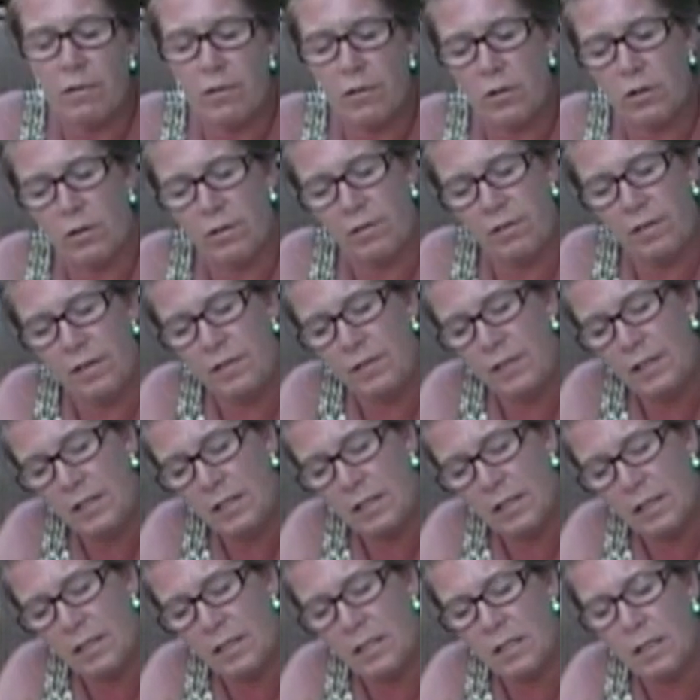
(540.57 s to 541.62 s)
for 50,
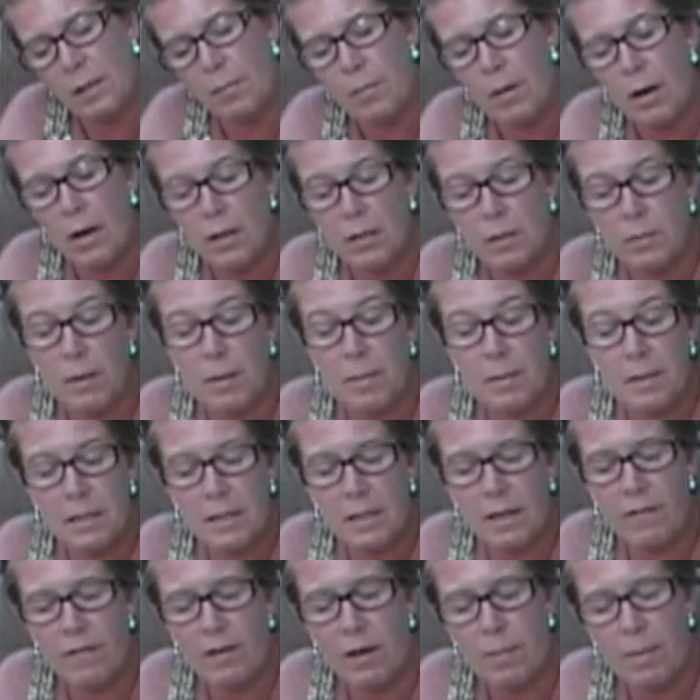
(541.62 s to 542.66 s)
60 bucks, maybe
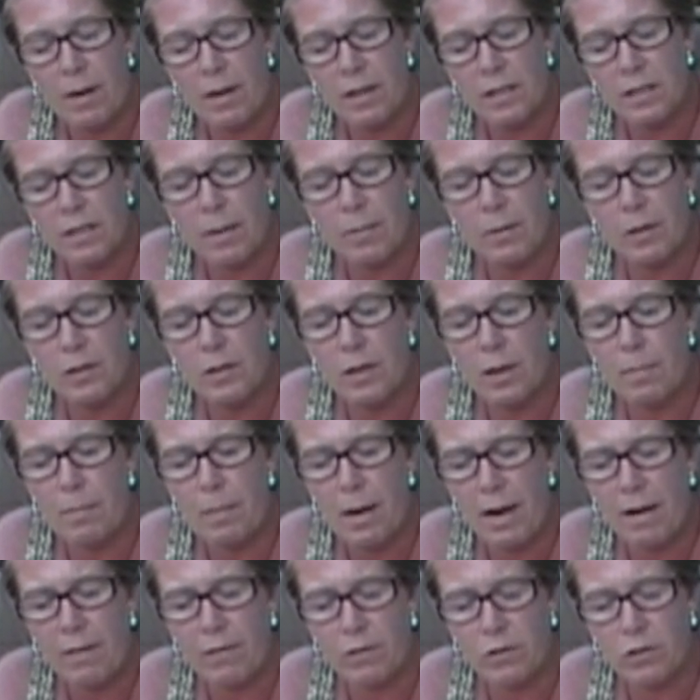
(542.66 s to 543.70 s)
70 by the time you're done
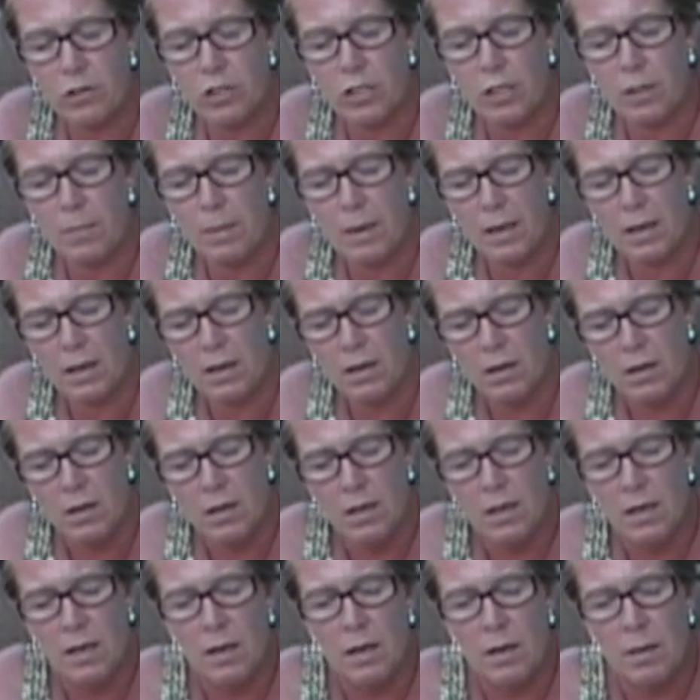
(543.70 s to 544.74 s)
paying for shipping.
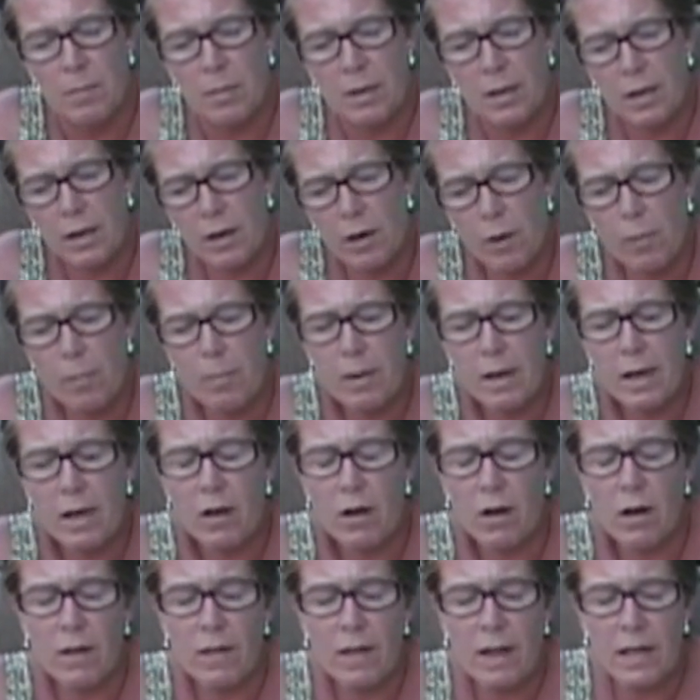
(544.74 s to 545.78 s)
But, you know,
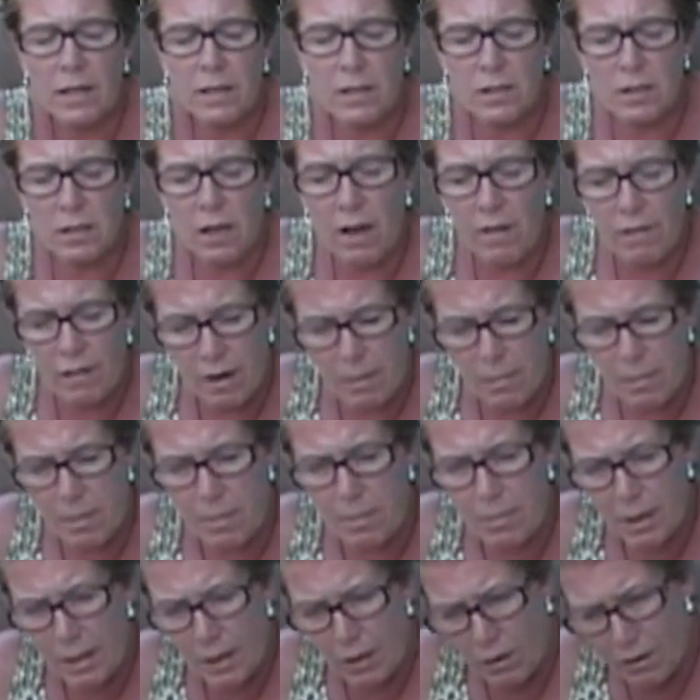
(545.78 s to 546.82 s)
bidding on that stuff, and I've been
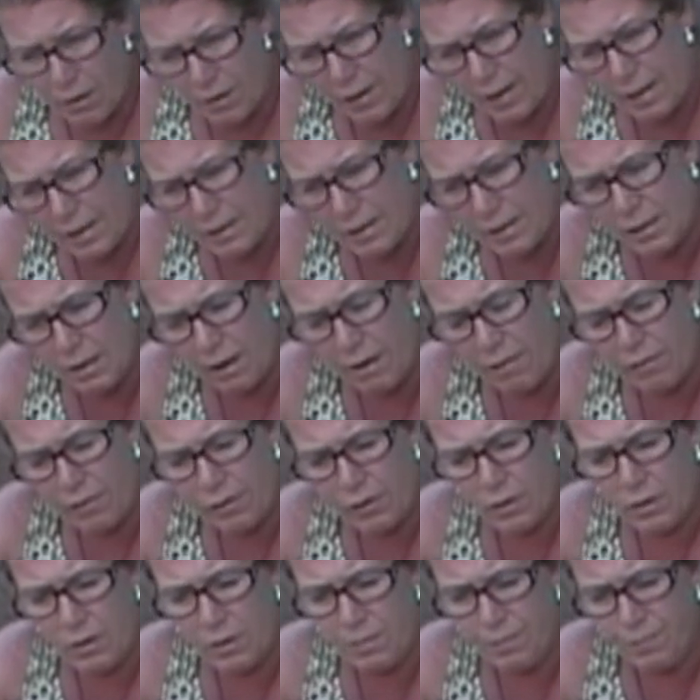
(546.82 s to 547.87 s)
bidding on that stuff
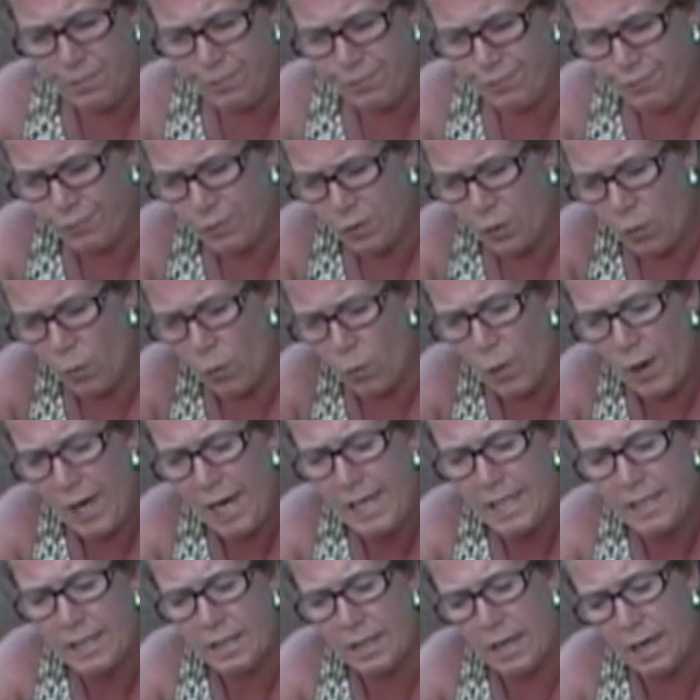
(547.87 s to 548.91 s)
for
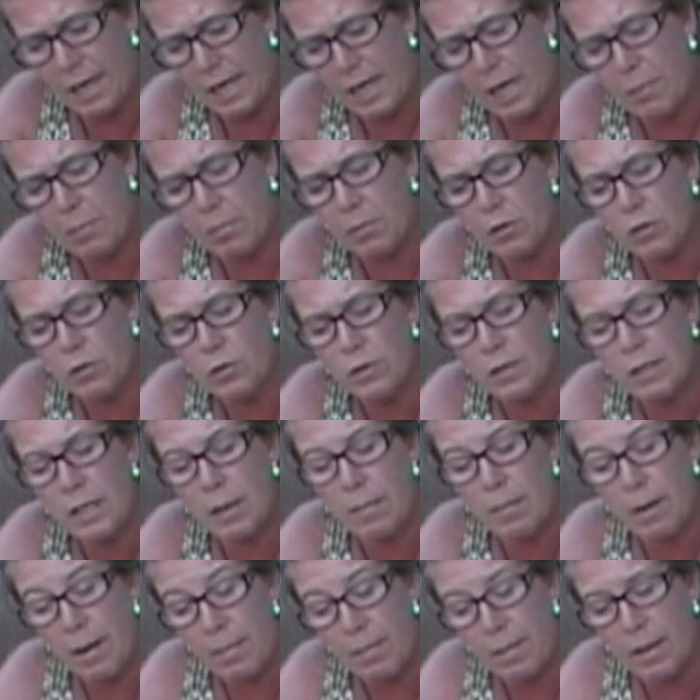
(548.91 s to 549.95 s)
weeks, and I keep
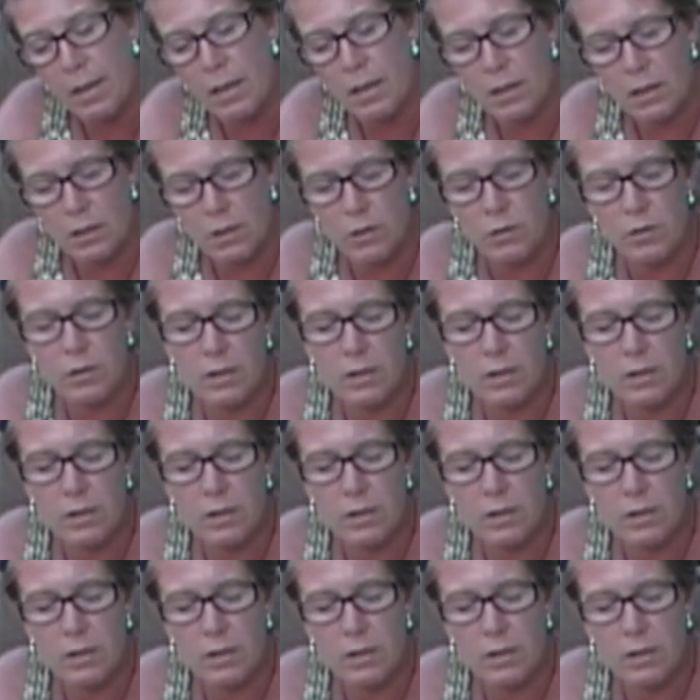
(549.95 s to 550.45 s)
losing my bid,